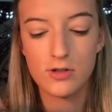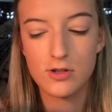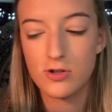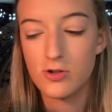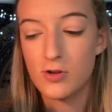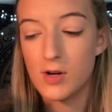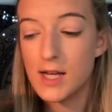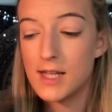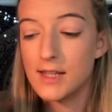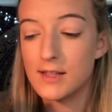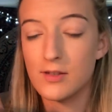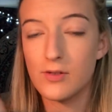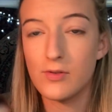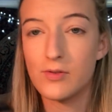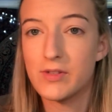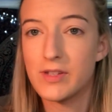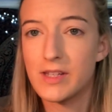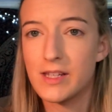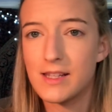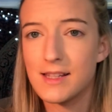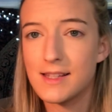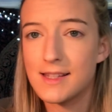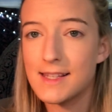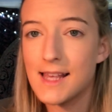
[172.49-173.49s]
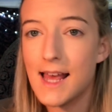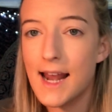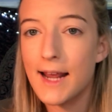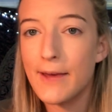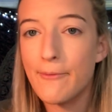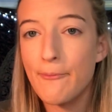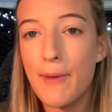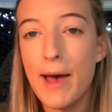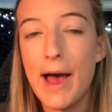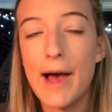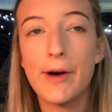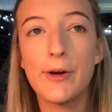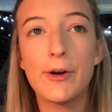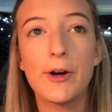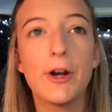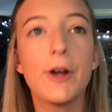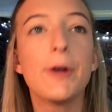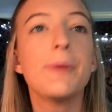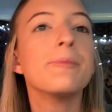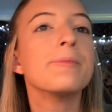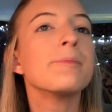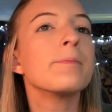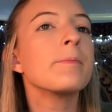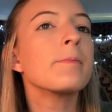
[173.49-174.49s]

Translucent Setting Powder